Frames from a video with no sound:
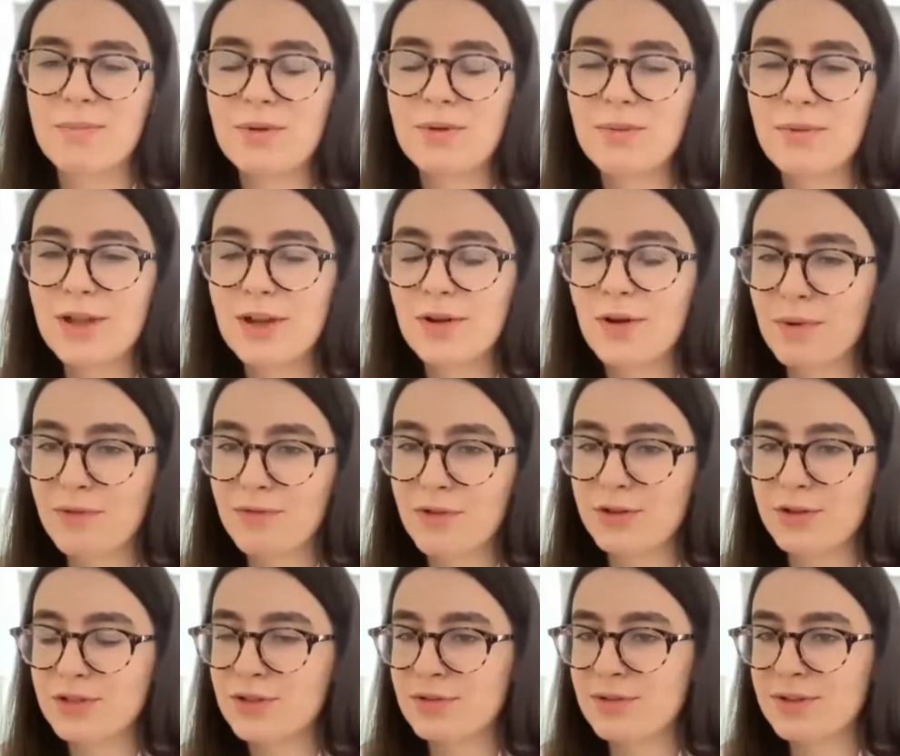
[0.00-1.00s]
And you know, we've
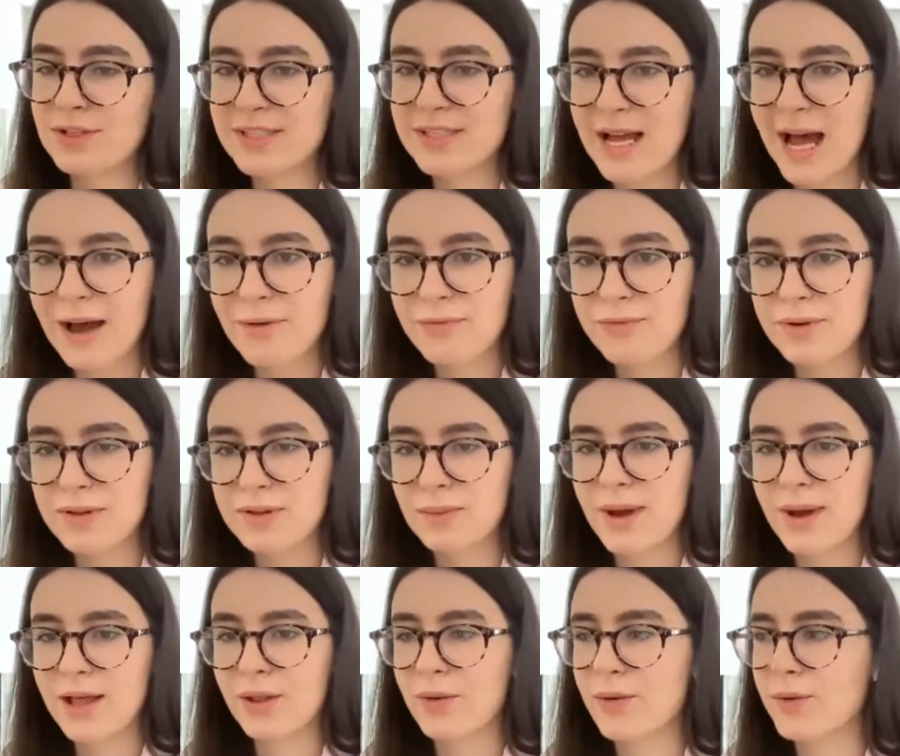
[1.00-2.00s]
got to know the staff really
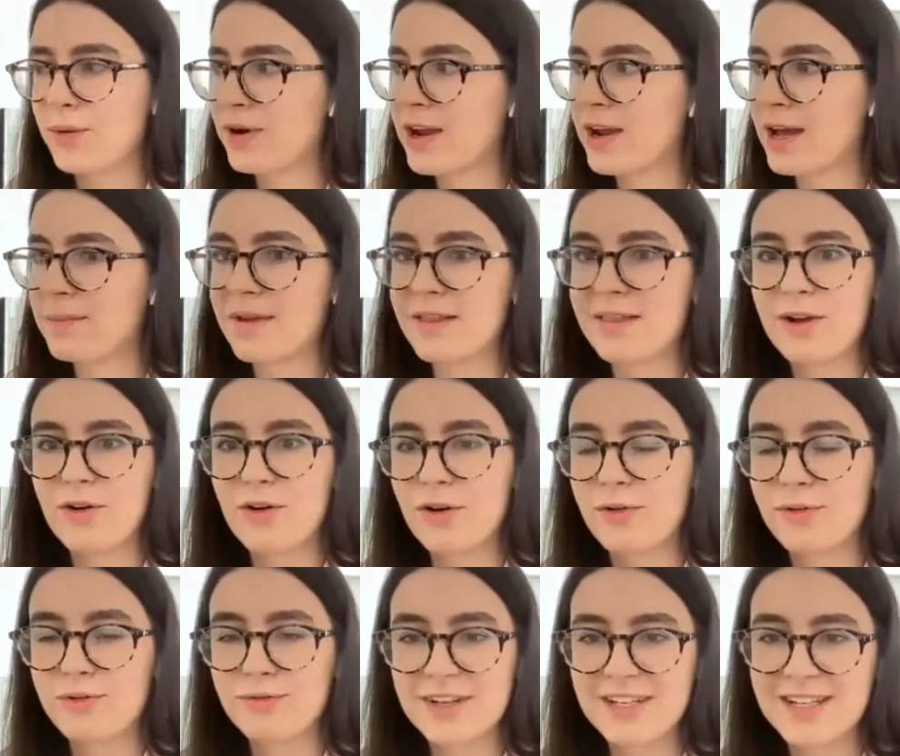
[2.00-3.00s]
well at Oriam, and they're
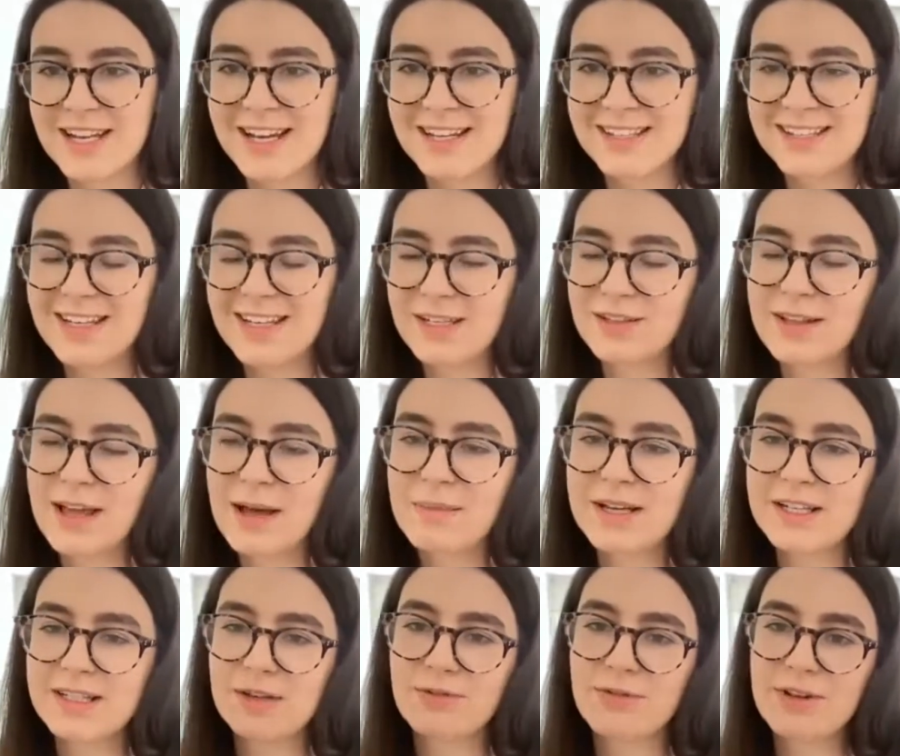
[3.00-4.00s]
all fantastic, so that
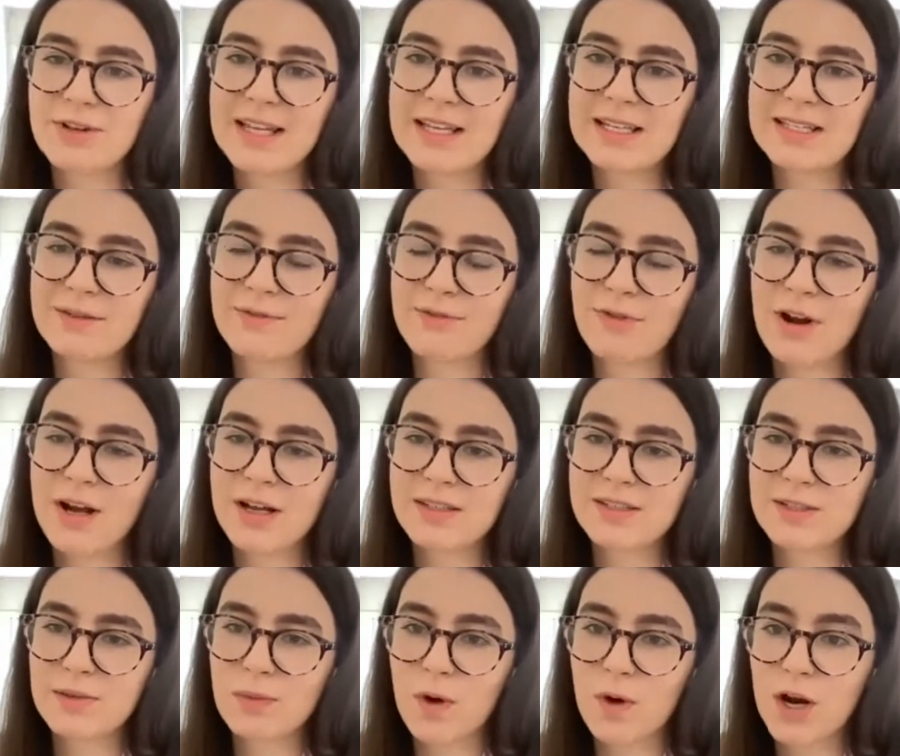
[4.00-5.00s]
makes it really easy for
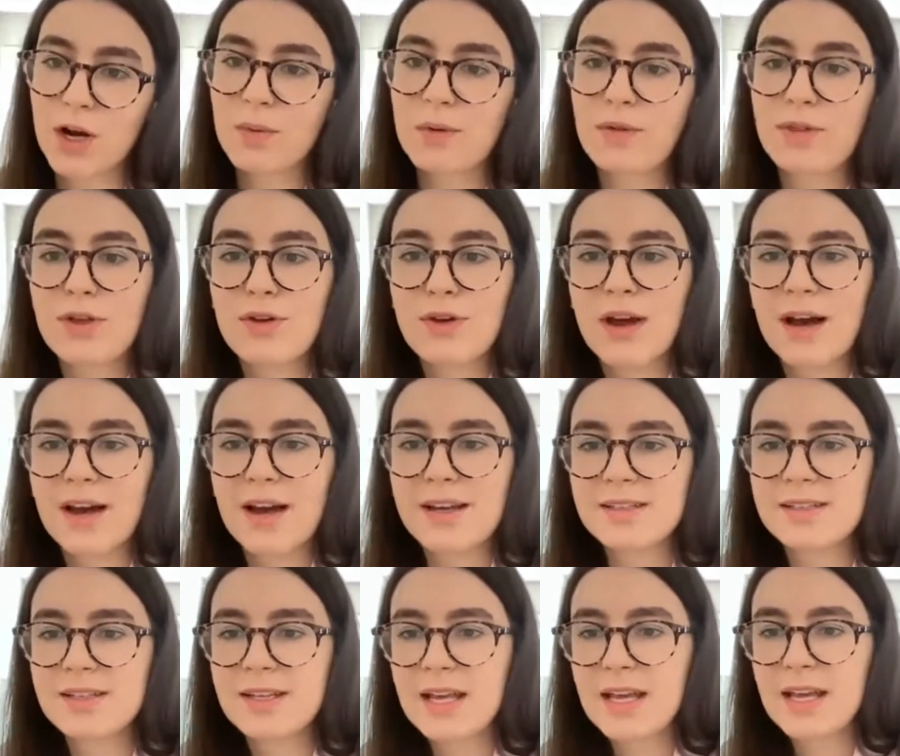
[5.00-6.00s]
us to work with you
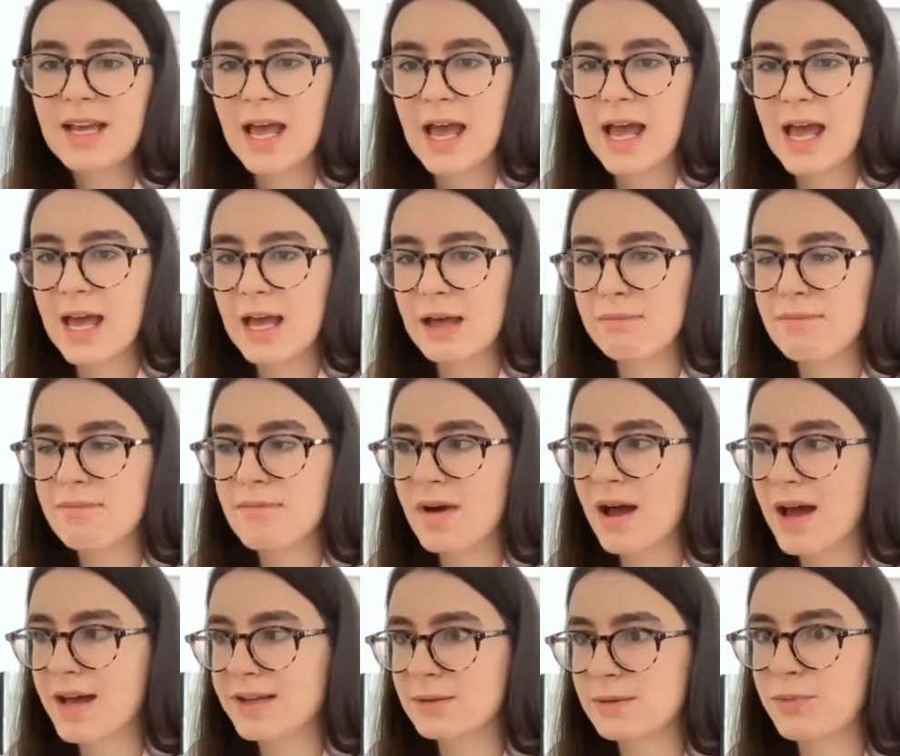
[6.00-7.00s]
guys
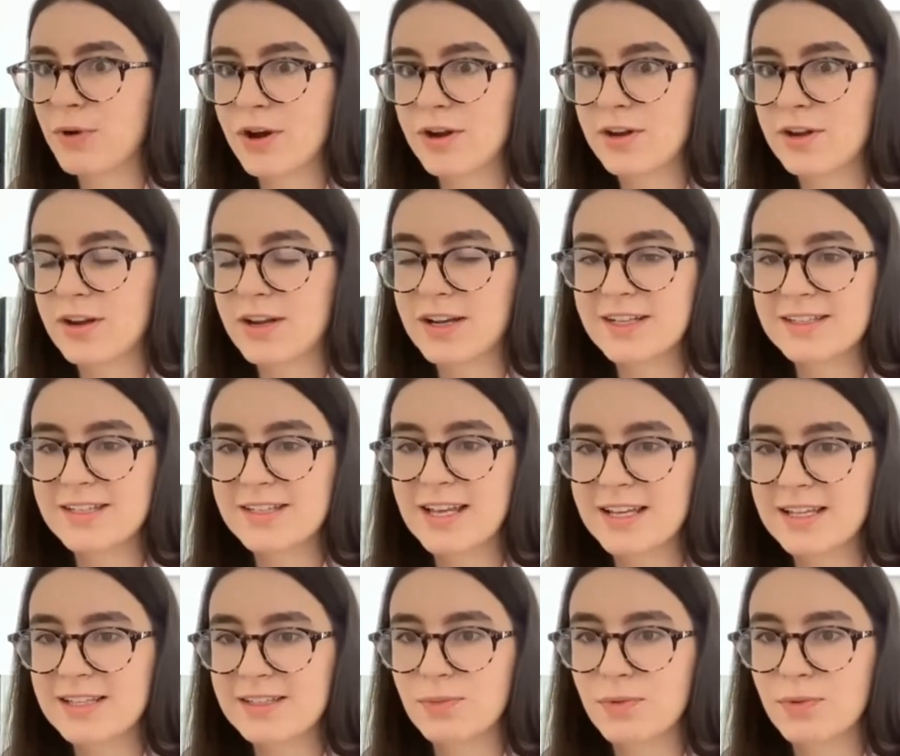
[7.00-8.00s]
as a partner, because it
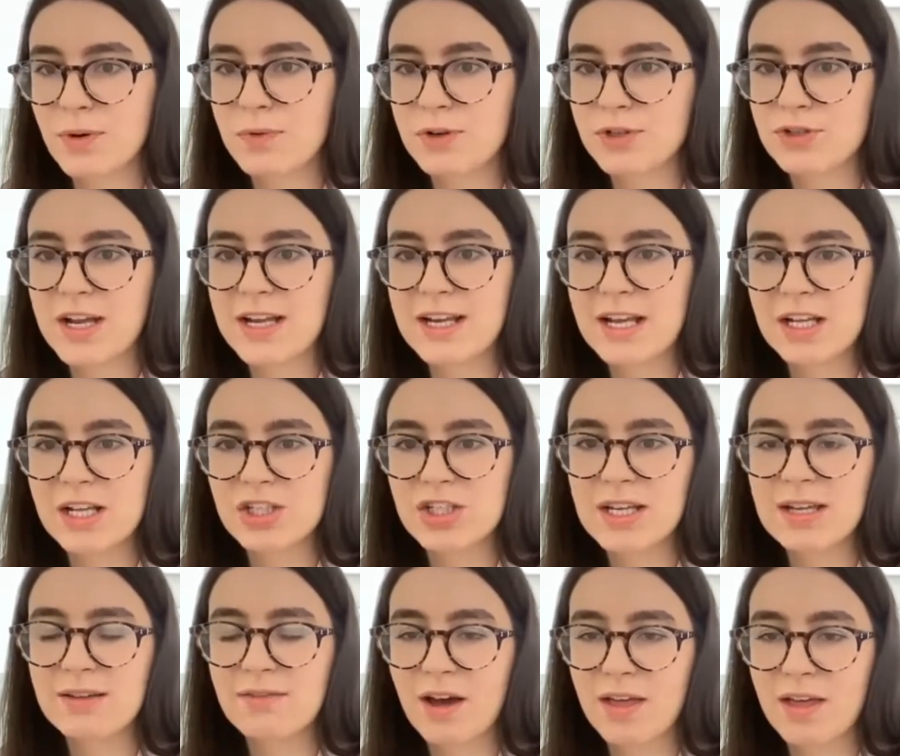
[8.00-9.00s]
is we're trying to
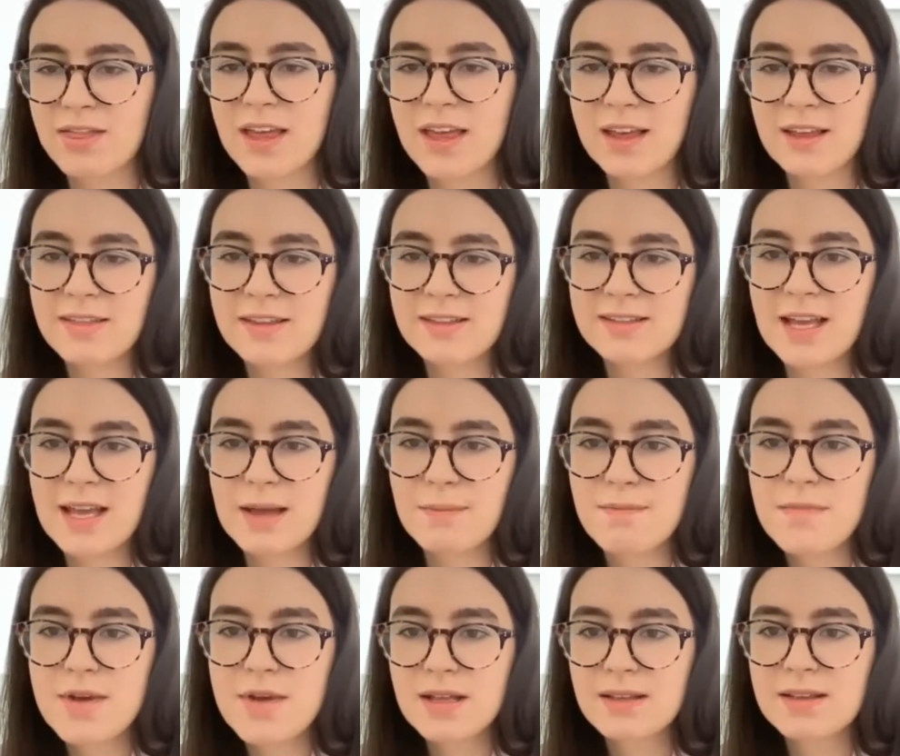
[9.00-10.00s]
achieve, I think, the
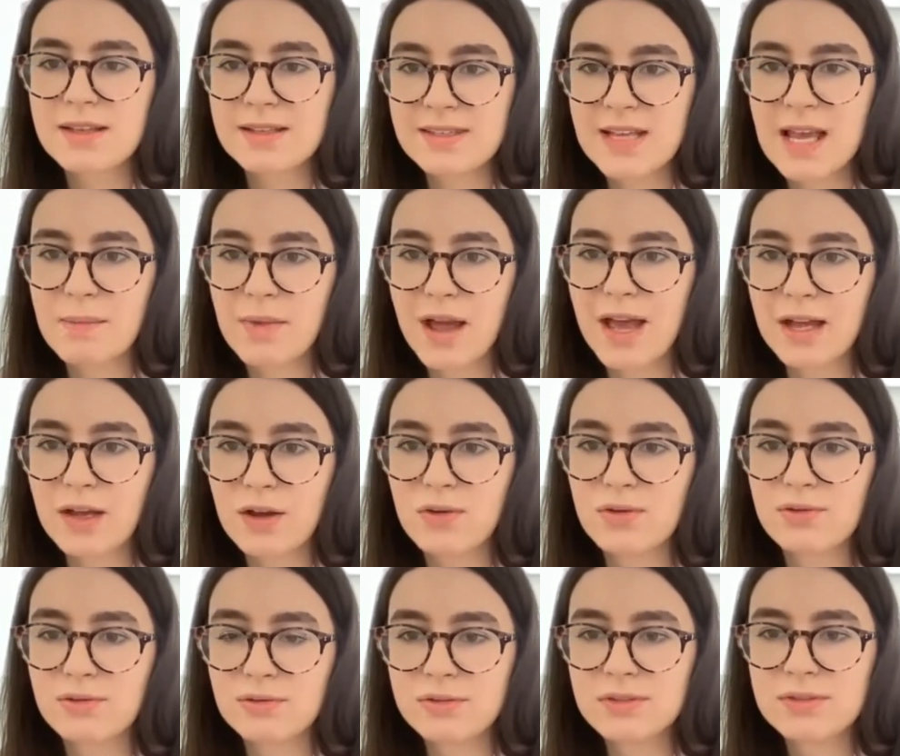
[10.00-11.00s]
same end
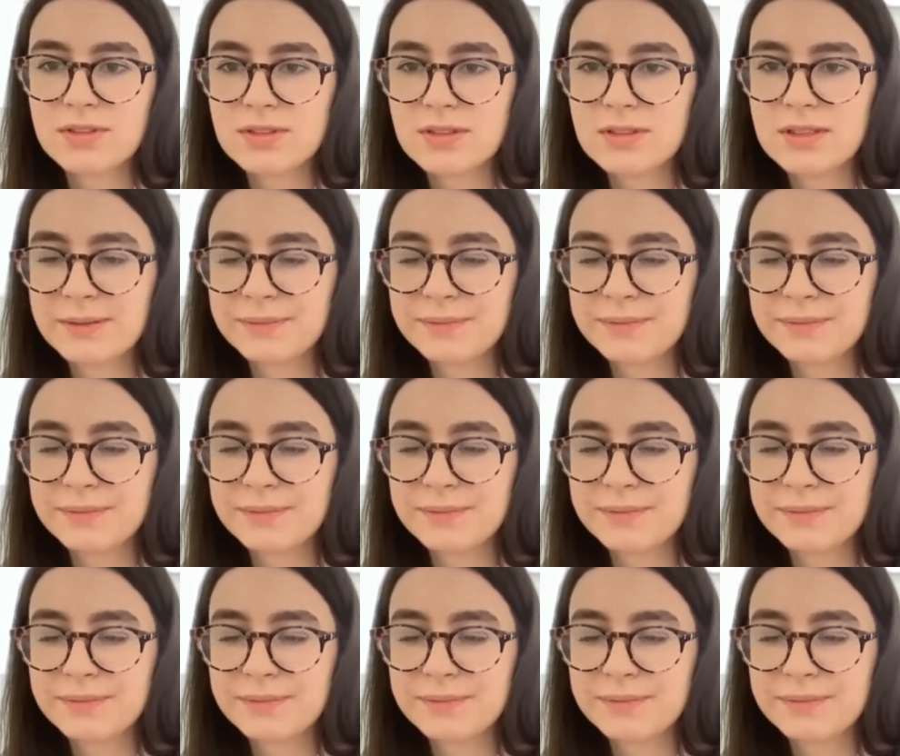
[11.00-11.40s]
goals.